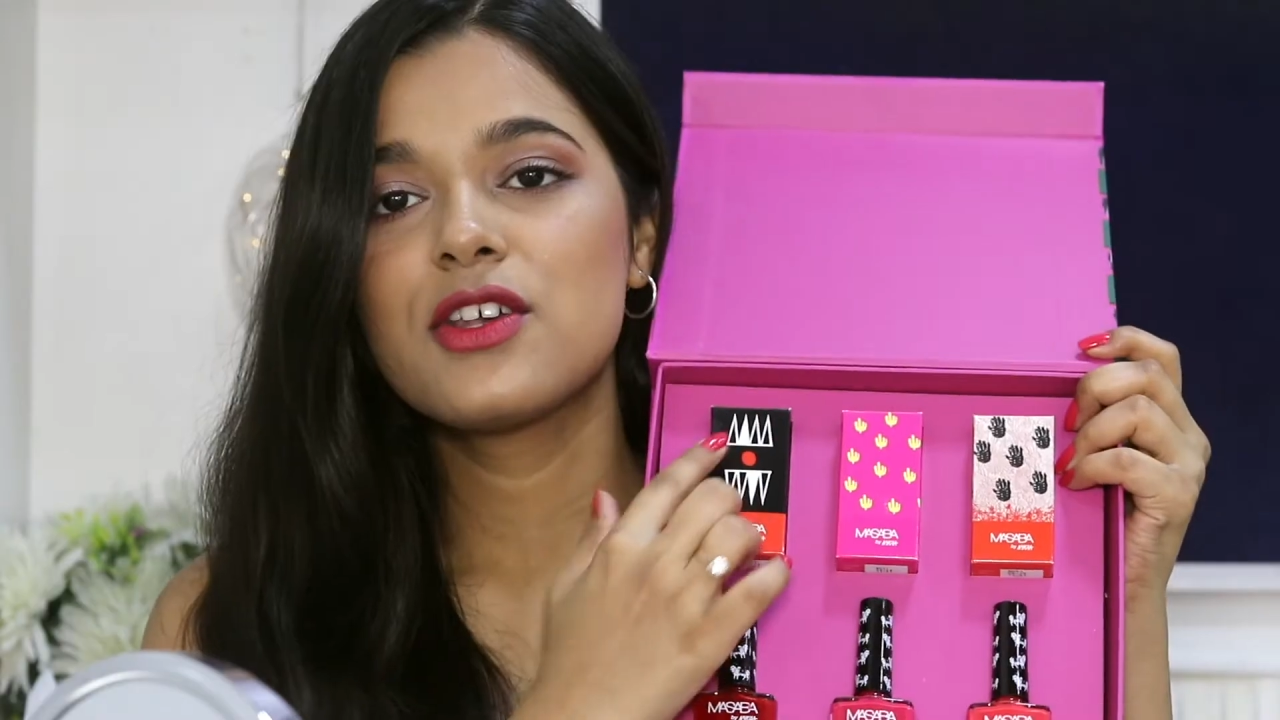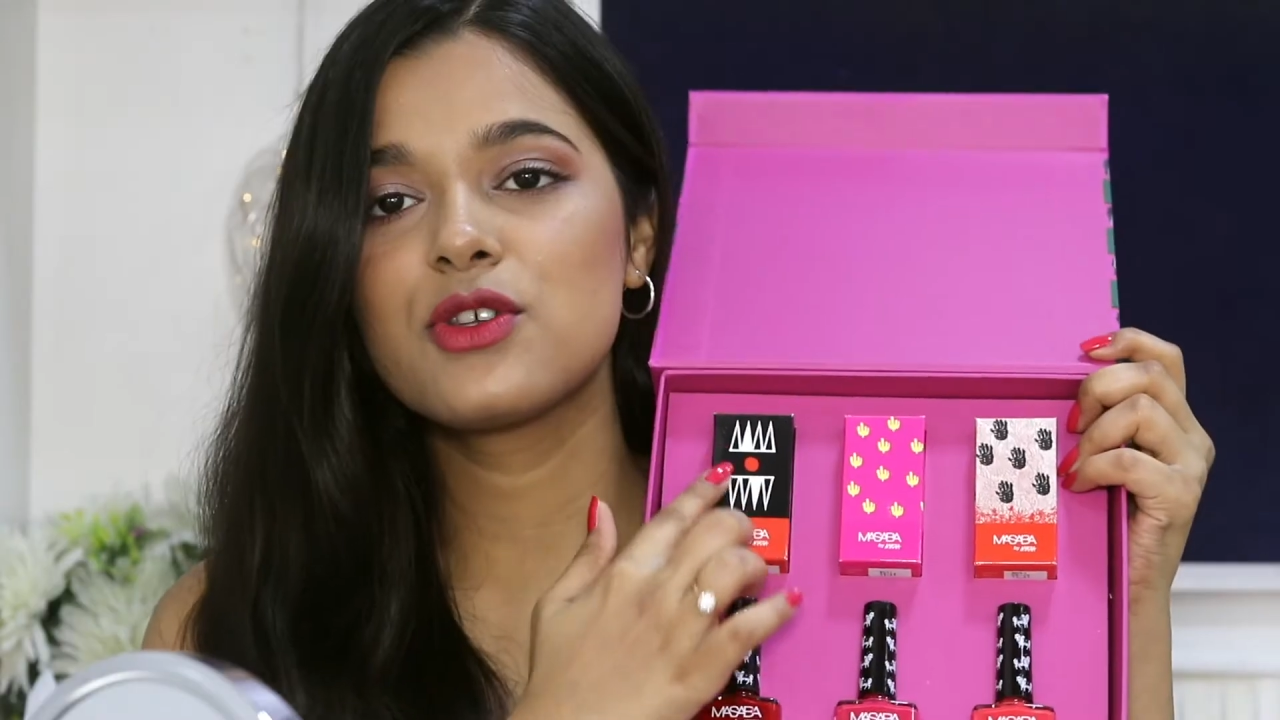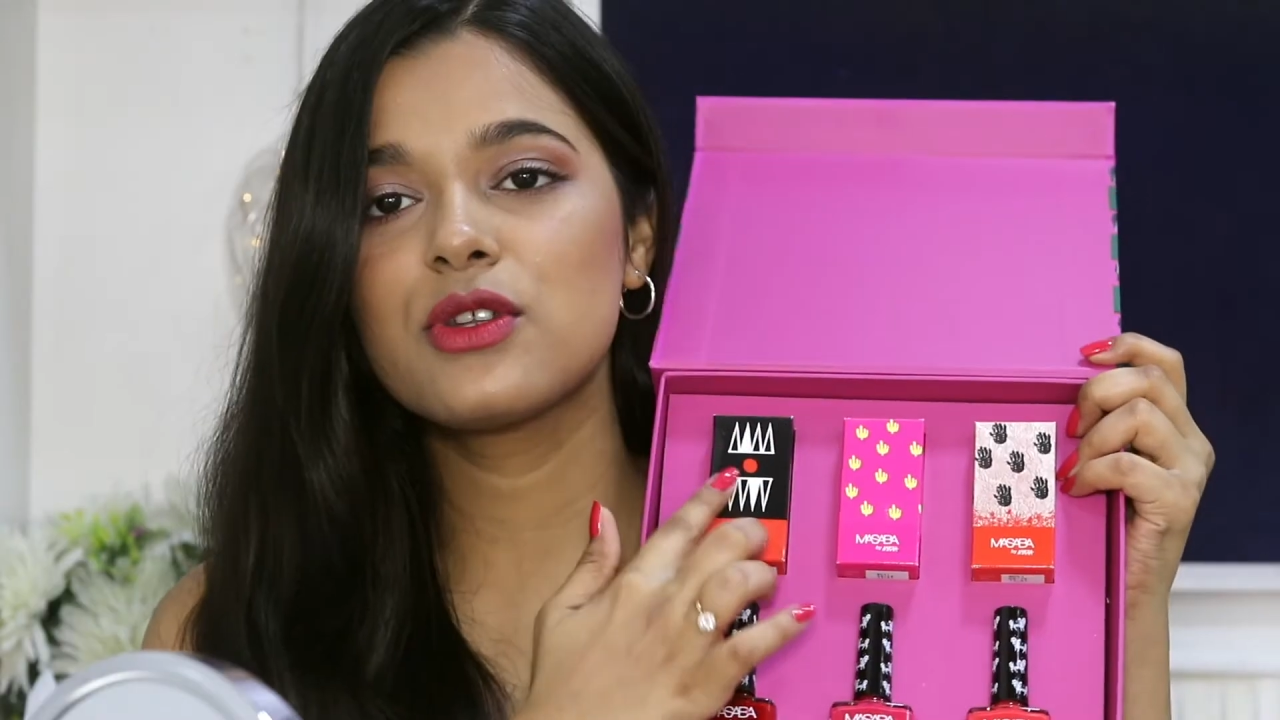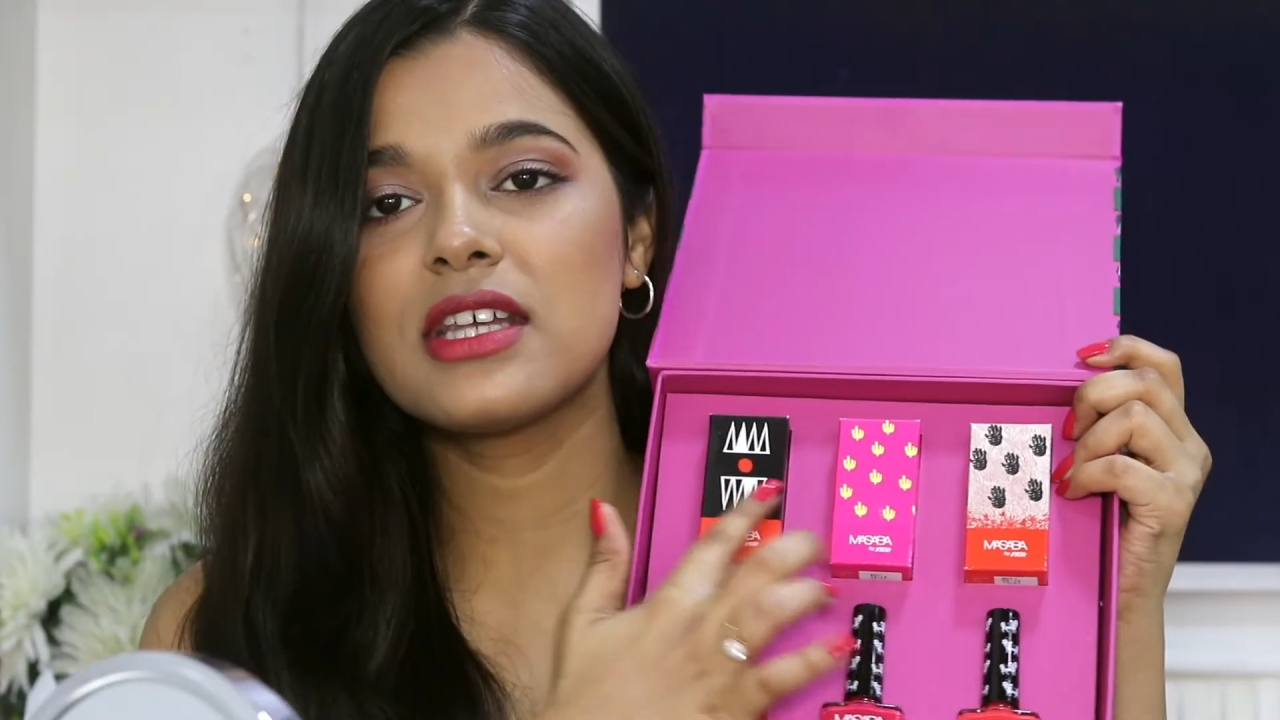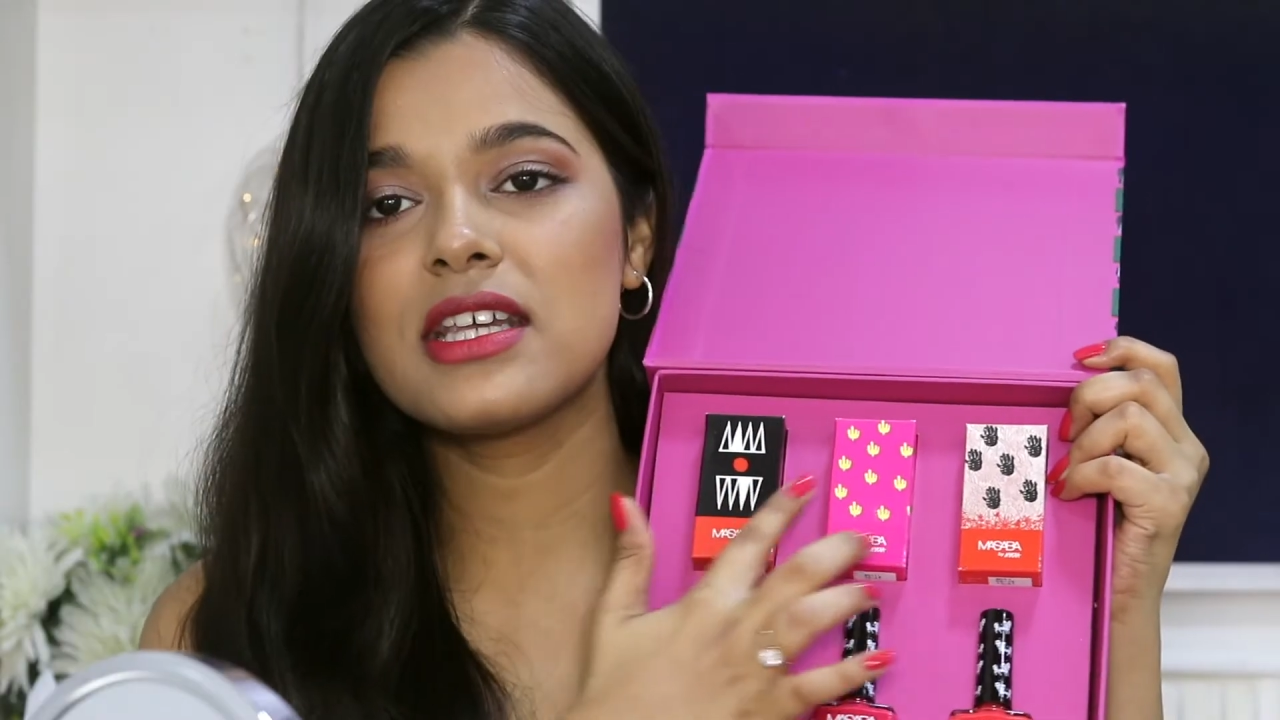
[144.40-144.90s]

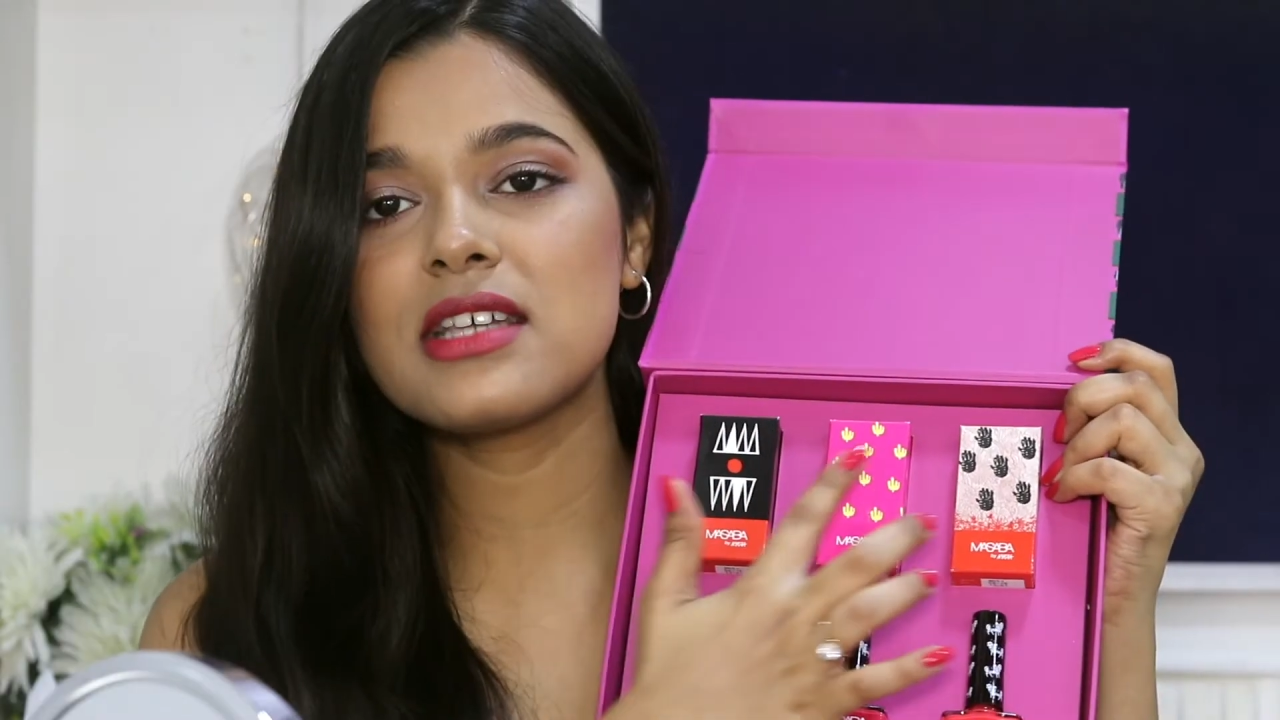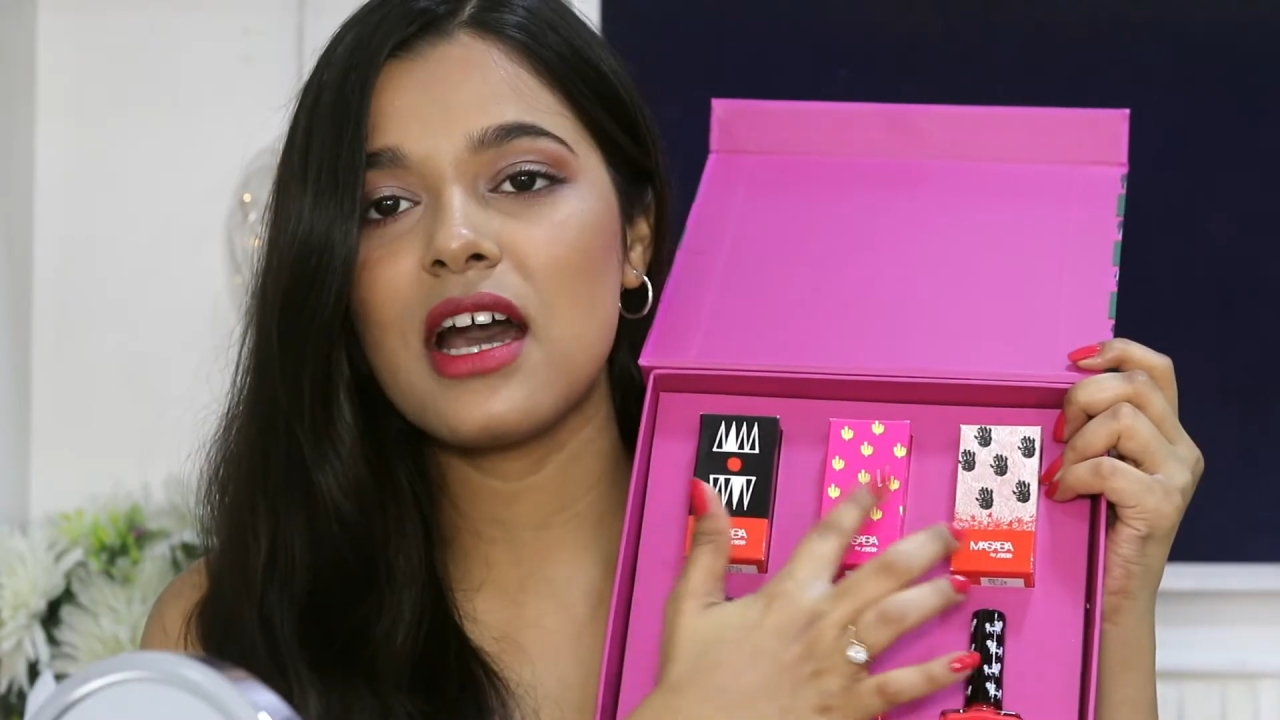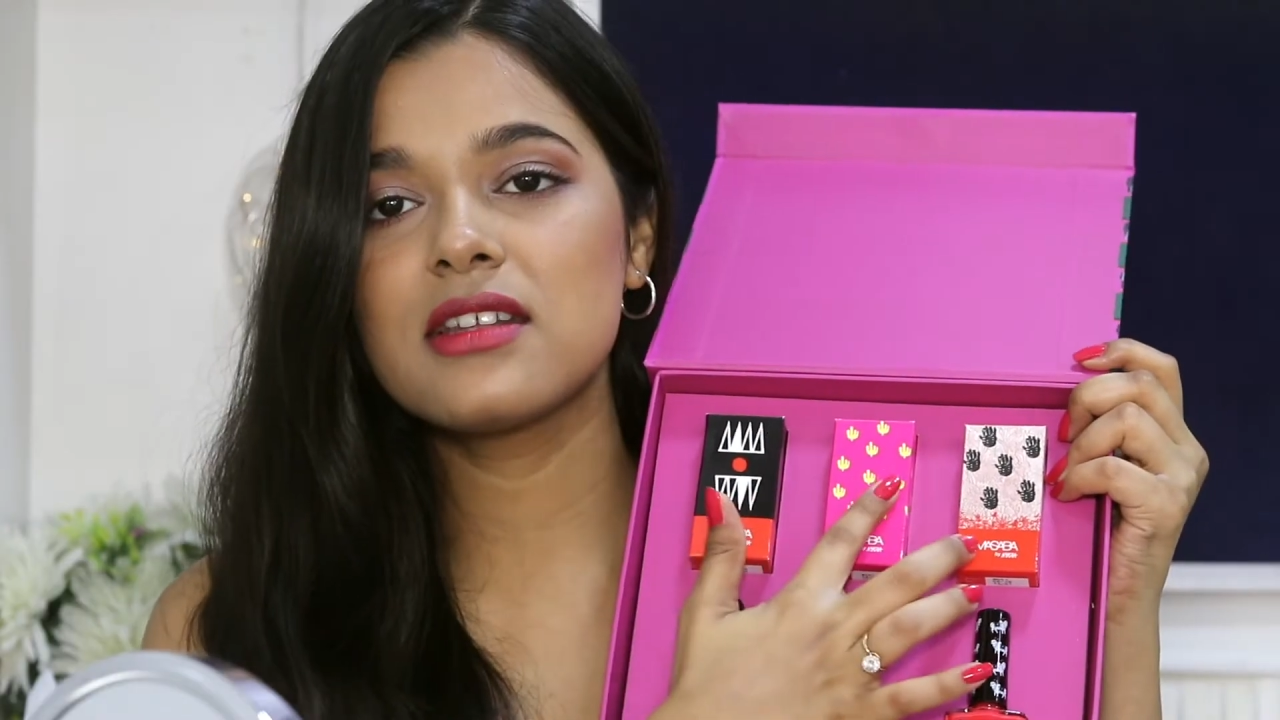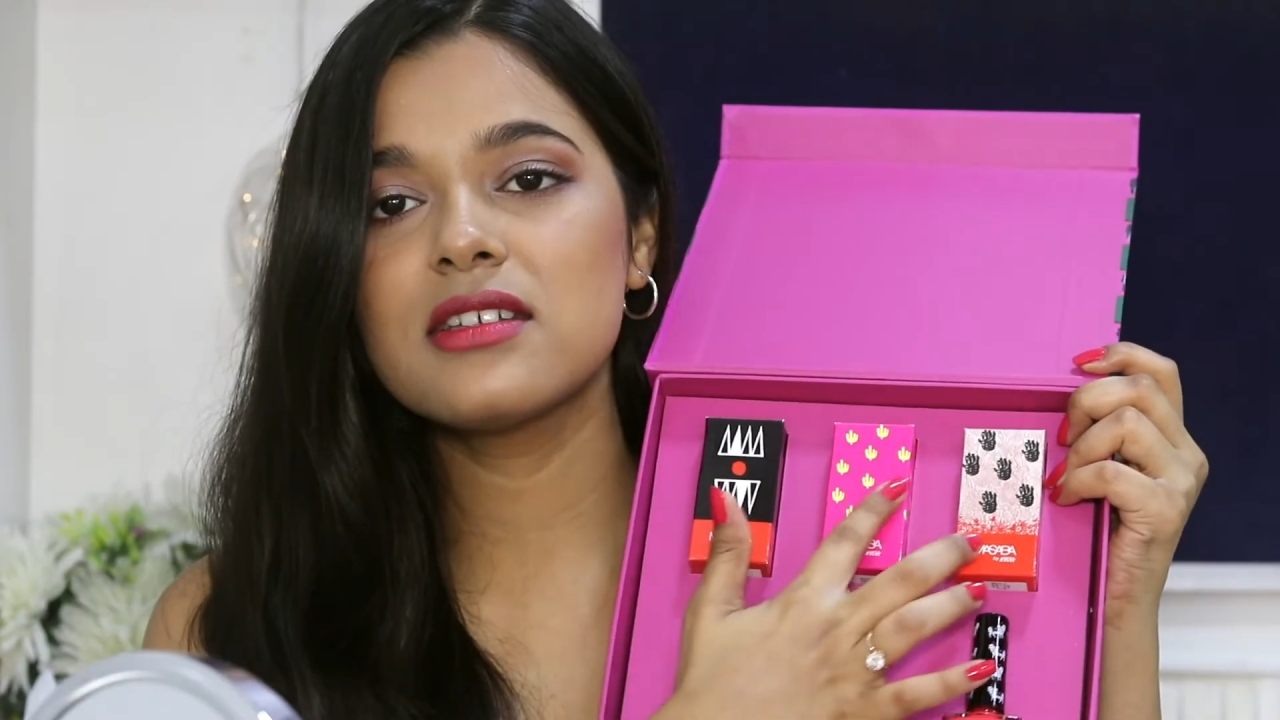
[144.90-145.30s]
So these are